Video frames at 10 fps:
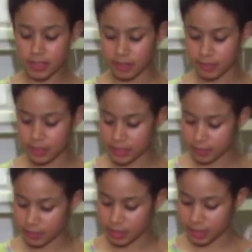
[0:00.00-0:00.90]
the oven.
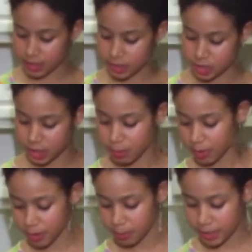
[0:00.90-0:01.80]
I've got our chicken
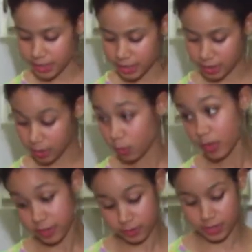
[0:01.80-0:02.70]
pot pie here,
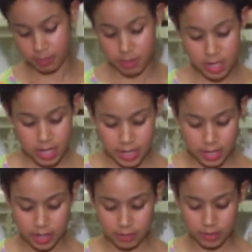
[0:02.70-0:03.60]
one of them,
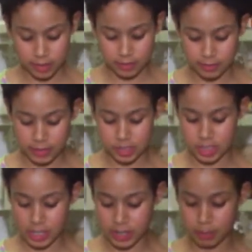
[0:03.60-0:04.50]
and I've got our
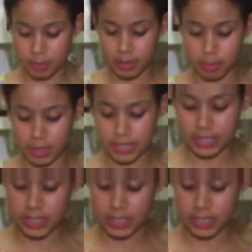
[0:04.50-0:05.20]
vegetarian pot pie